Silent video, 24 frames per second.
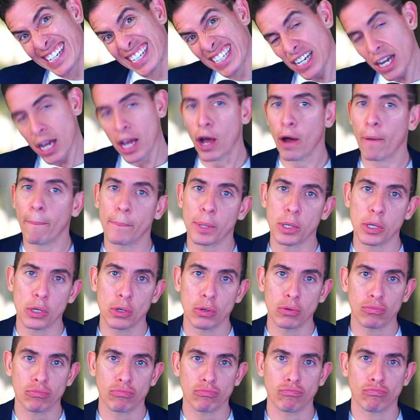to help
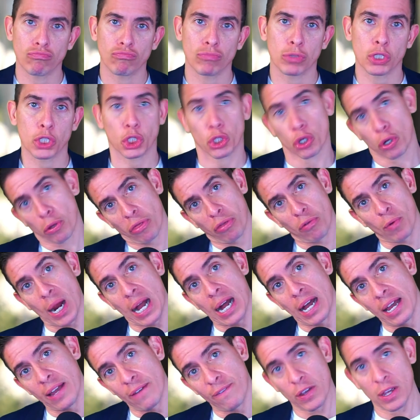you
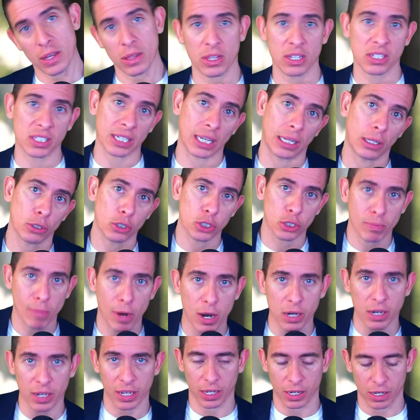survive in the seller's
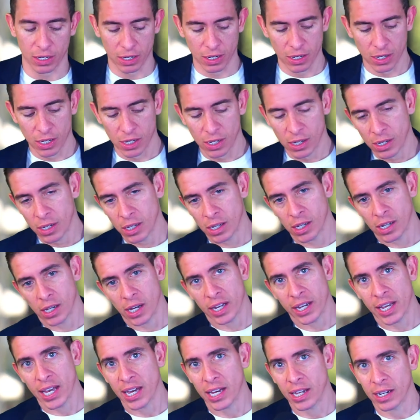market.
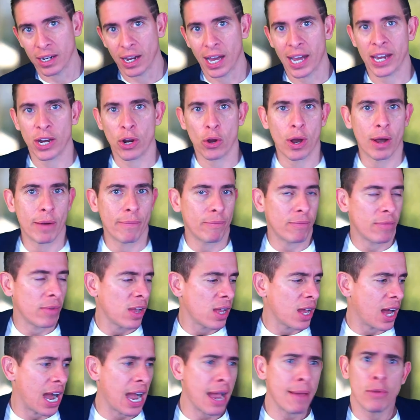Again, I know
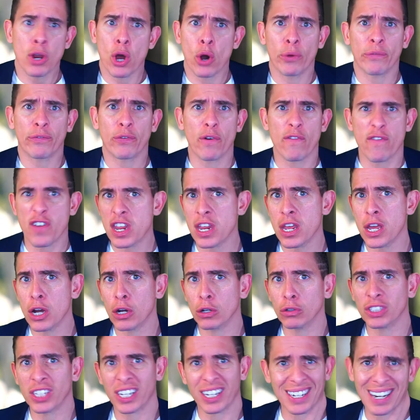I'm known for
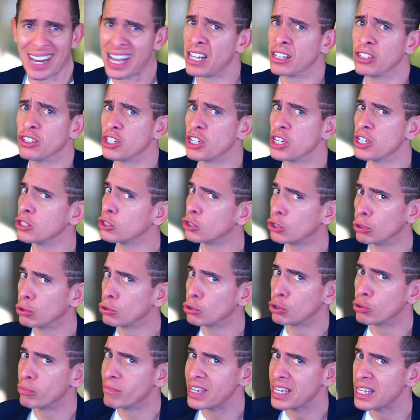video, technology, and
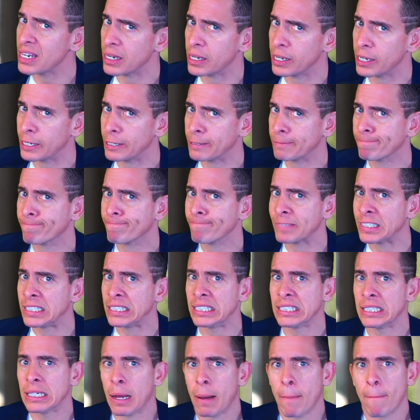social media,
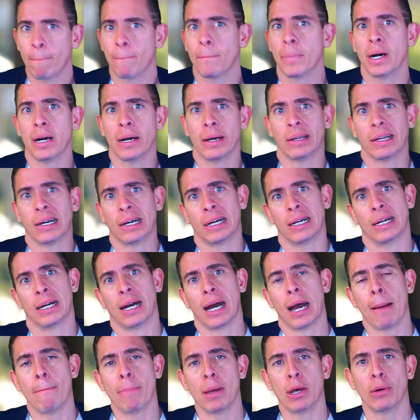but
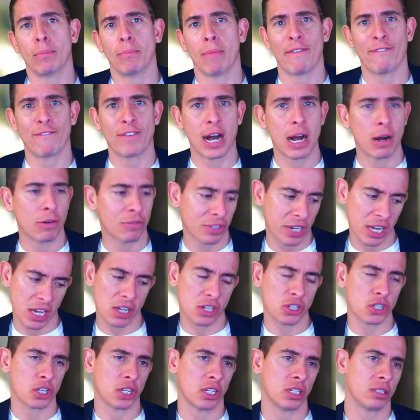I built my
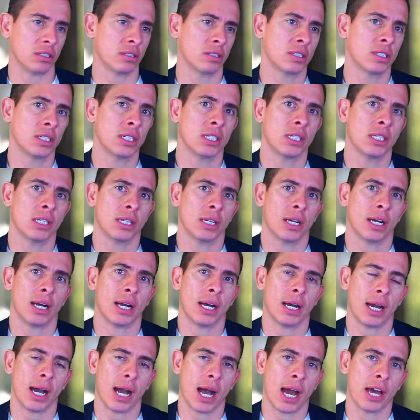foundation
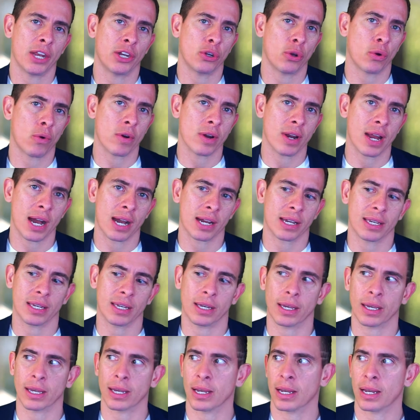on door
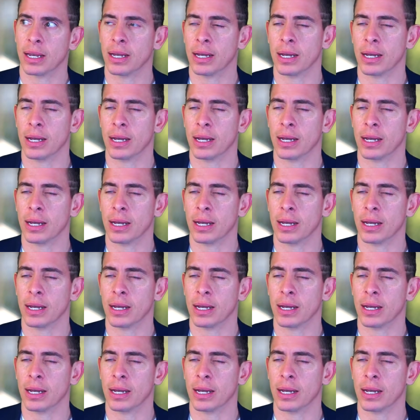knocking,